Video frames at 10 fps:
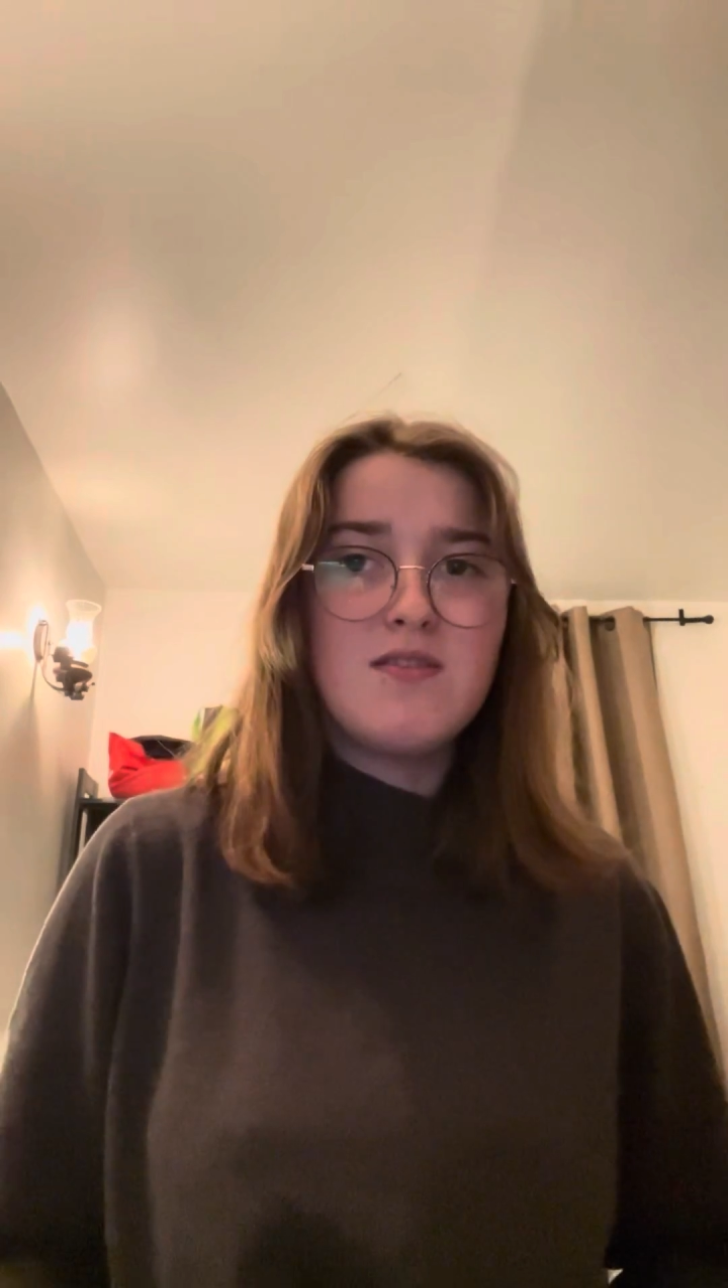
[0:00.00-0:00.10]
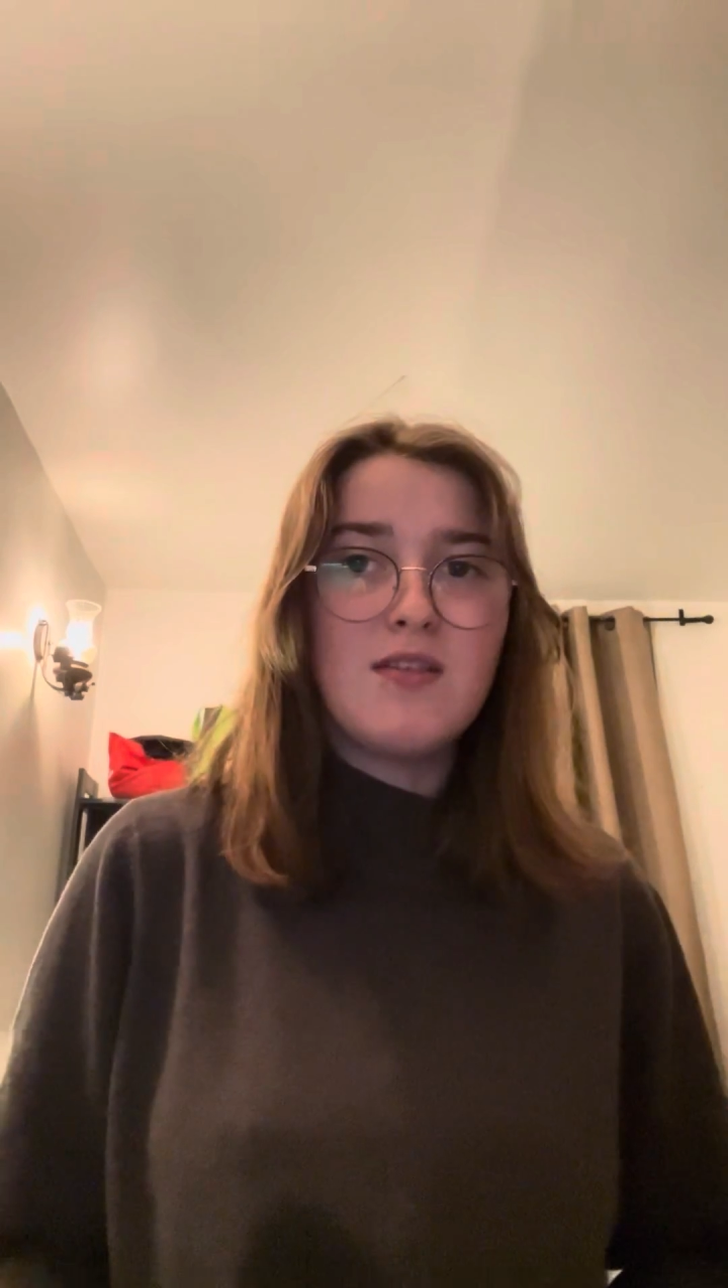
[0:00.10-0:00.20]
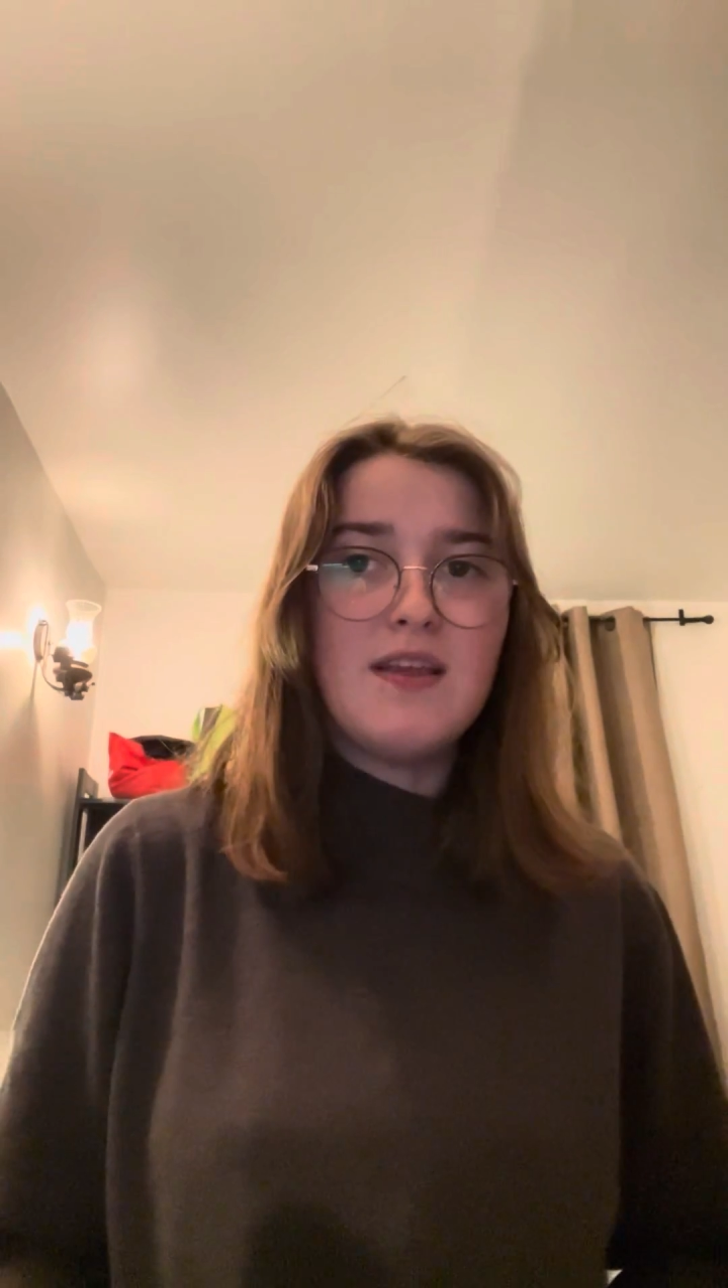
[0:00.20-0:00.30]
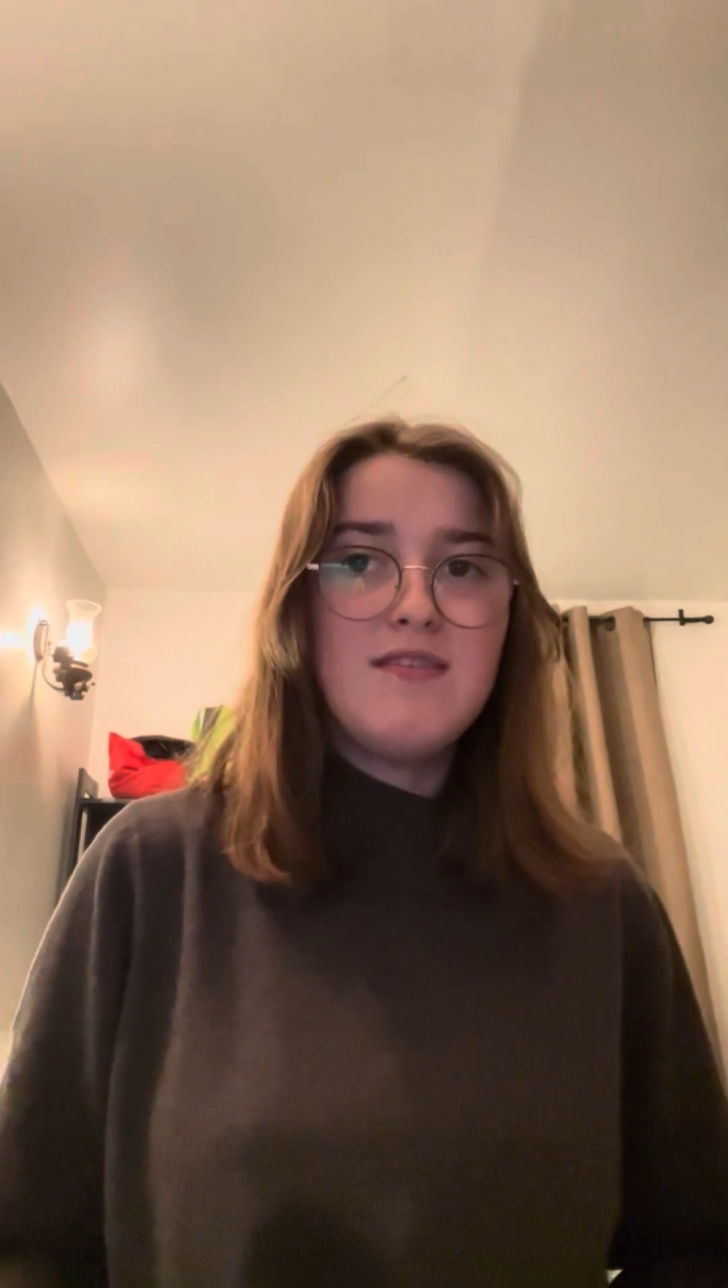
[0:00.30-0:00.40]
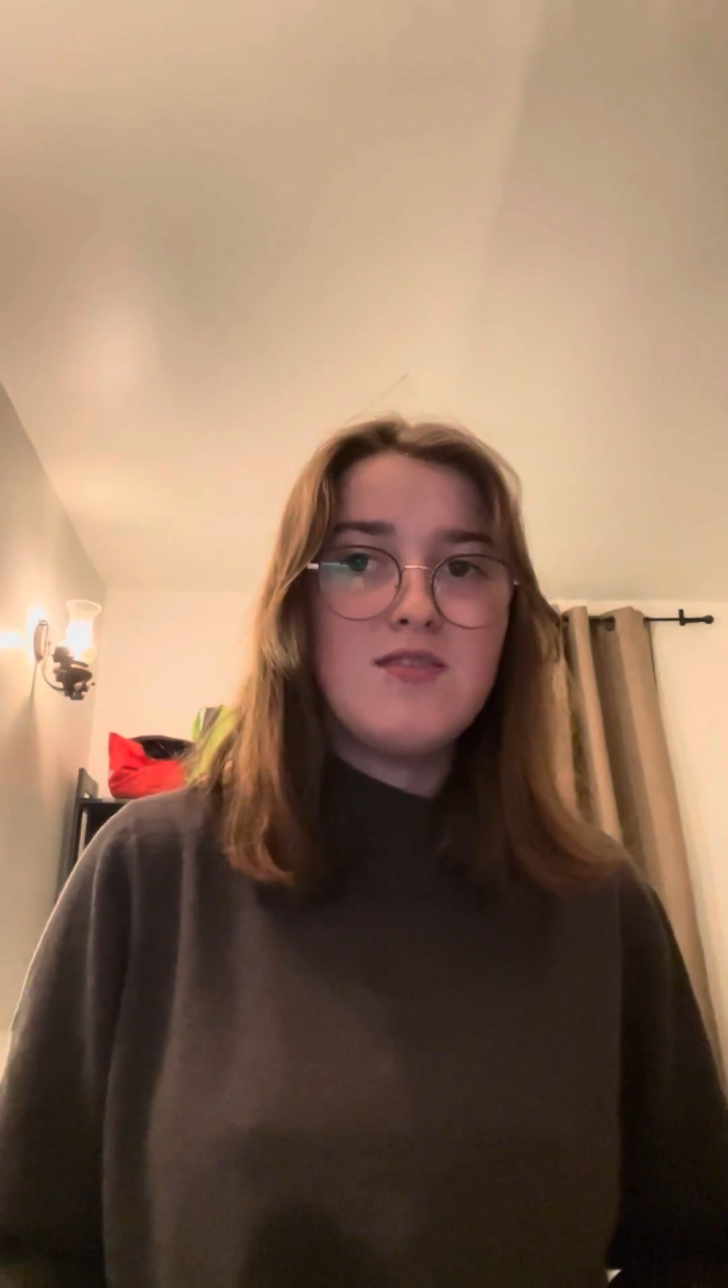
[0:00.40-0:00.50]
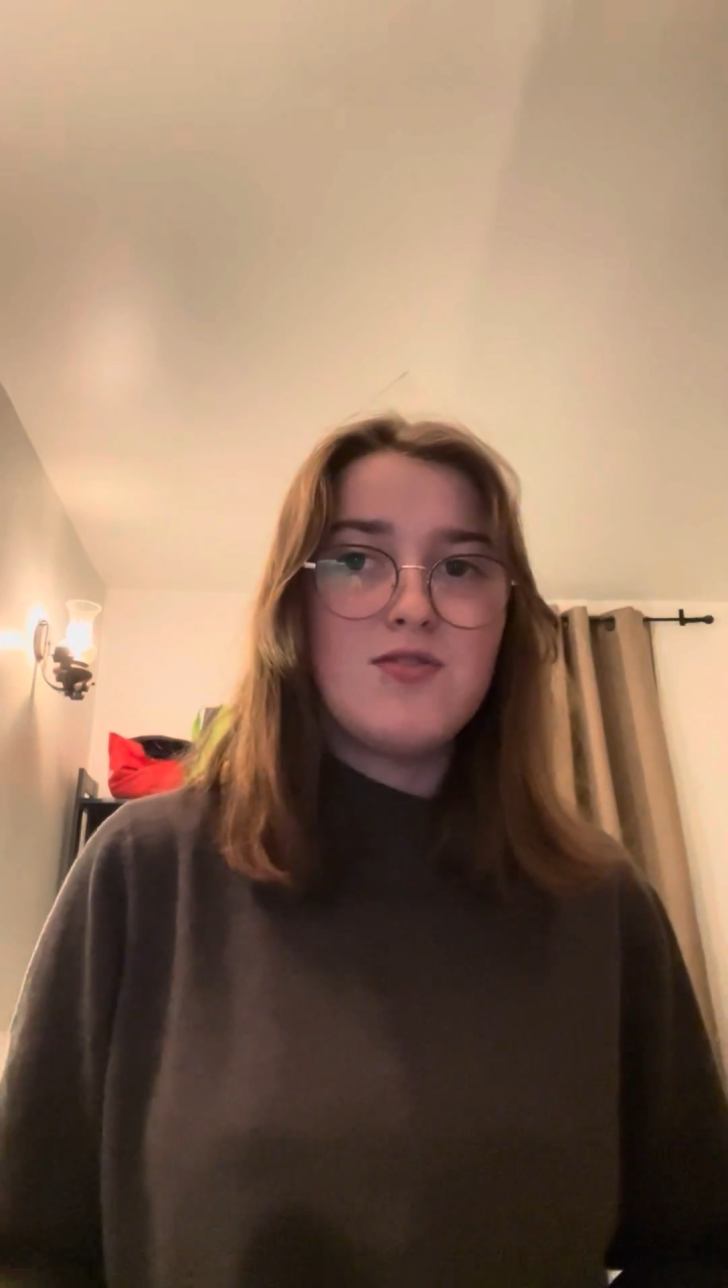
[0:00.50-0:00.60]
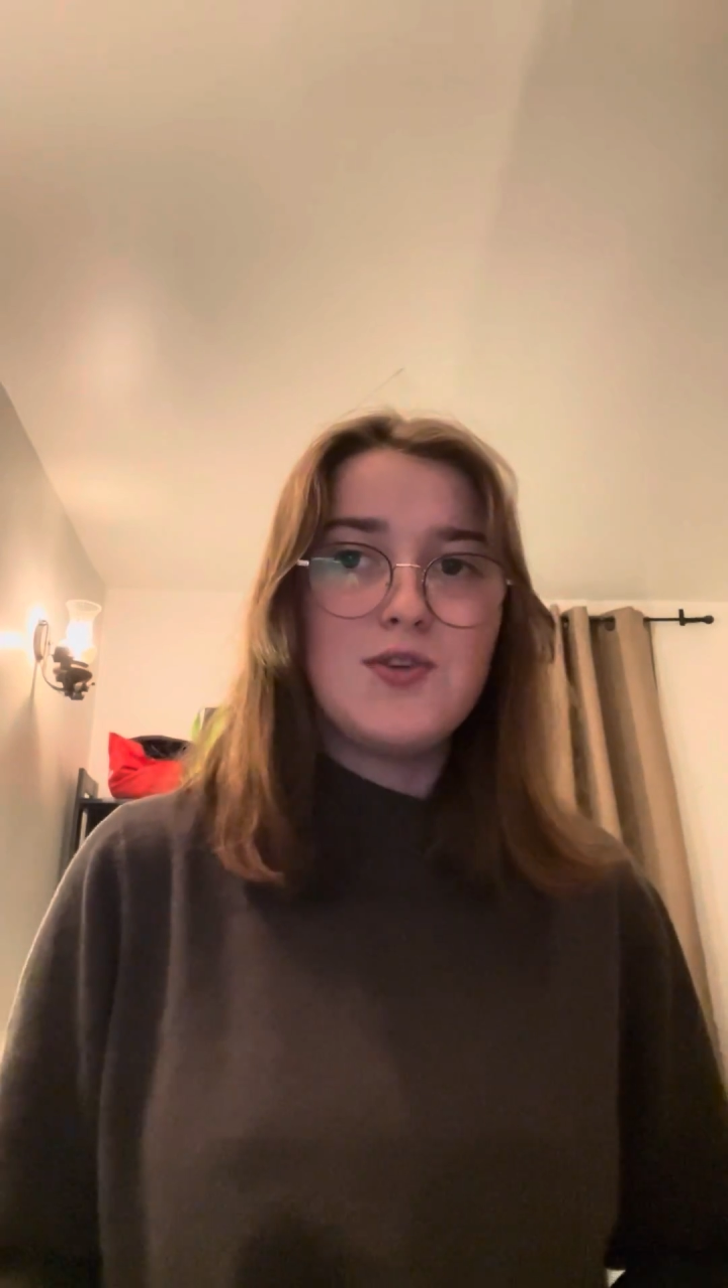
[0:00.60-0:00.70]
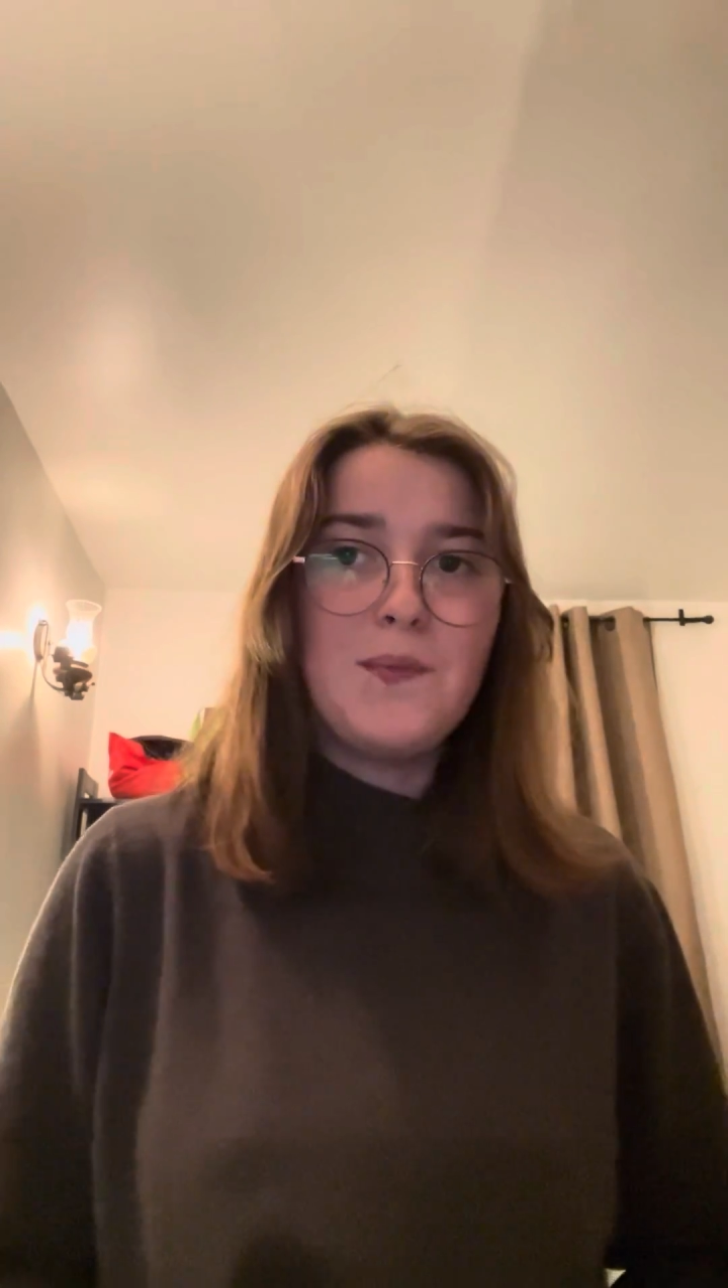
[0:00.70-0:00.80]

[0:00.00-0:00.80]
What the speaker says: to listen to.